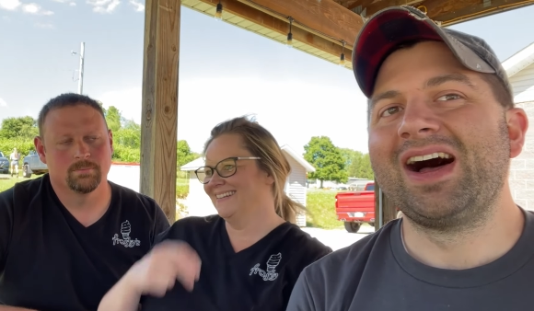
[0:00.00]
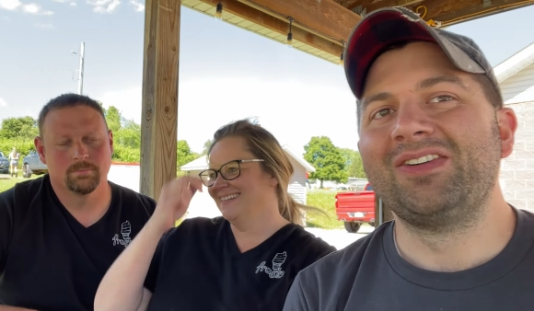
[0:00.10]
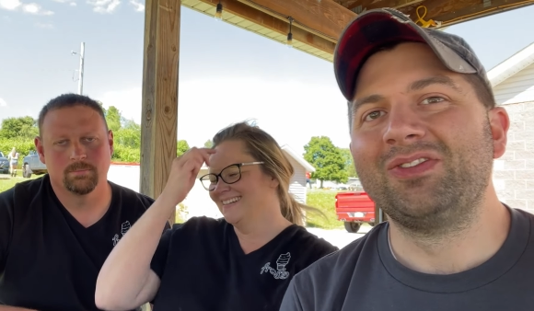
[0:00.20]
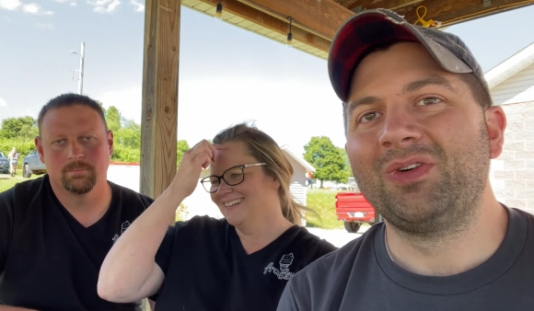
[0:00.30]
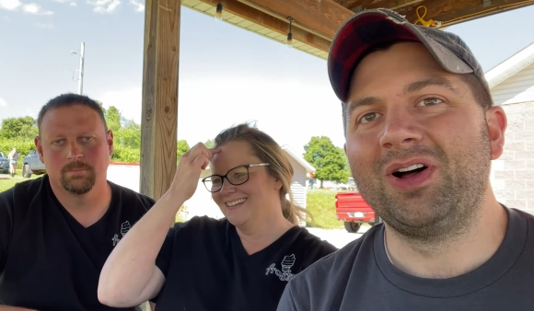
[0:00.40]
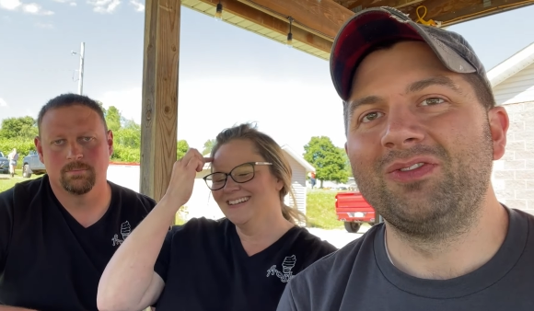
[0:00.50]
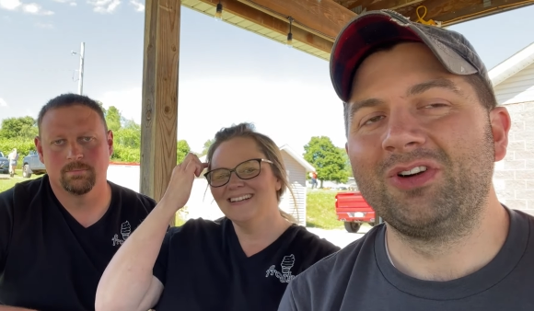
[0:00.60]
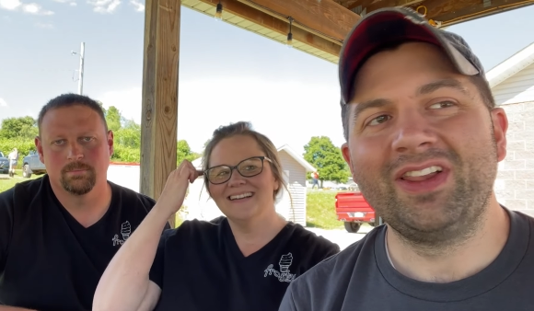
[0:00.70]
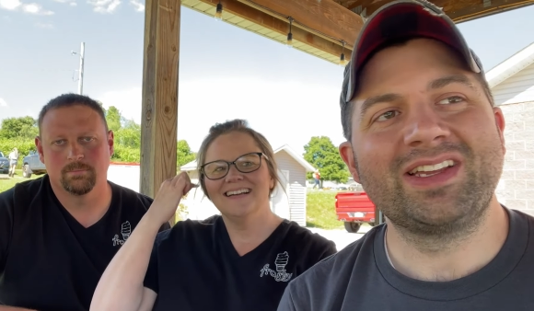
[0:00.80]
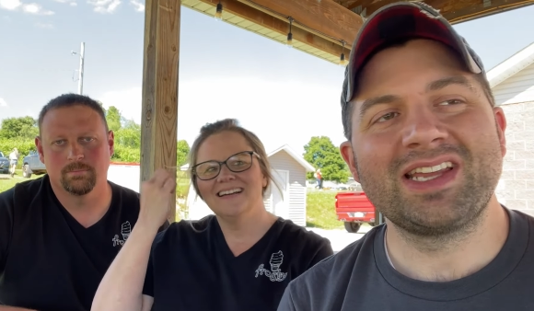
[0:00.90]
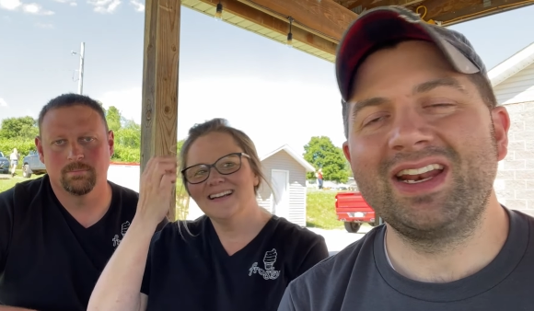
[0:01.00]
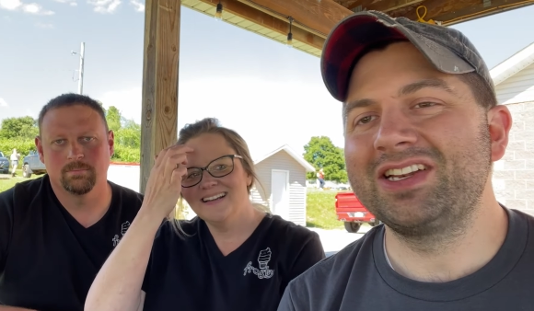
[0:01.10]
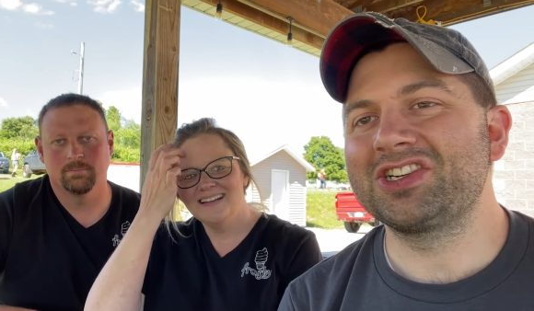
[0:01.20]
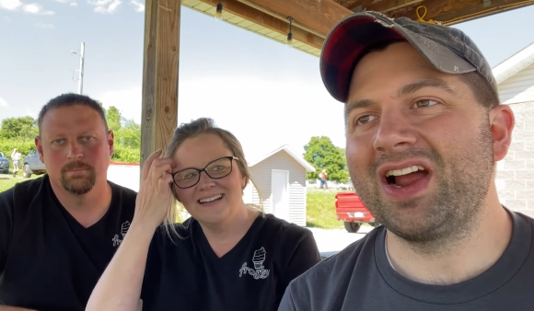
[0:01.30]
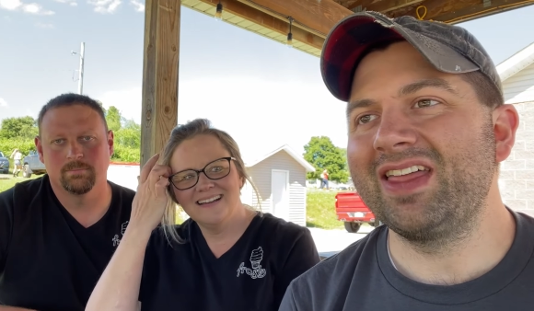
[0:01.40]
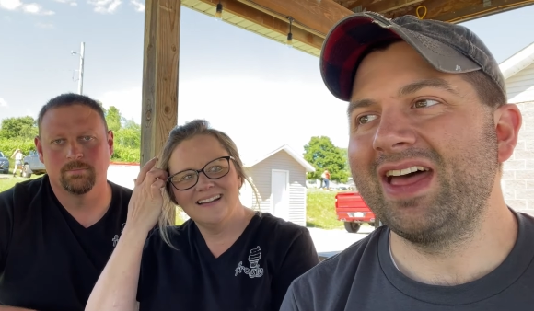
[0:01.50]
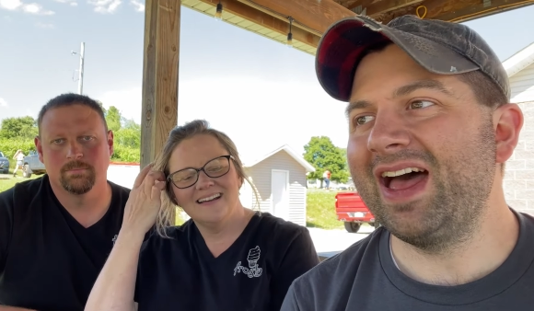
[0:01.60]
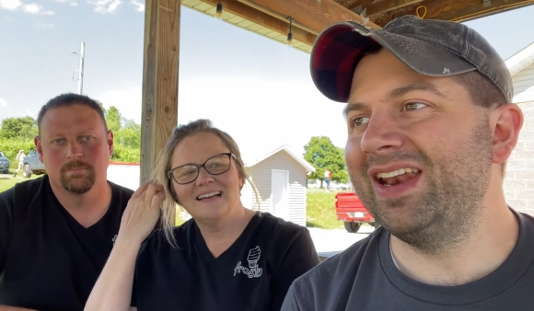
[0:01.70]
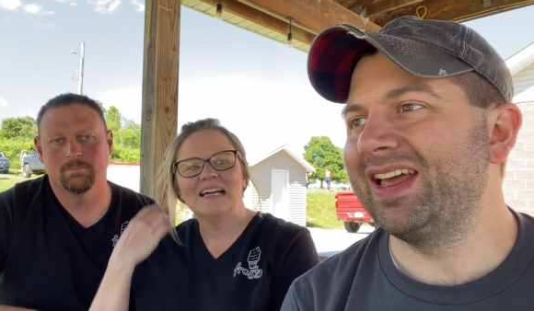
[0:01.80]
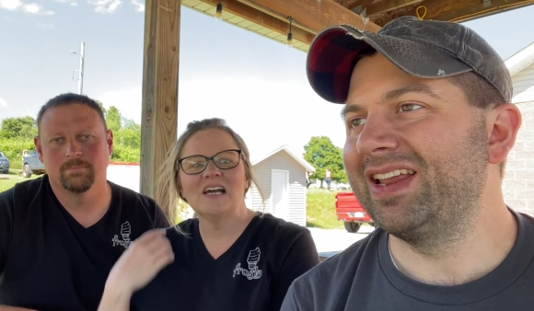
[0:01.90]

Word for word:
Speaker 1: um, well, I'm really excited to try that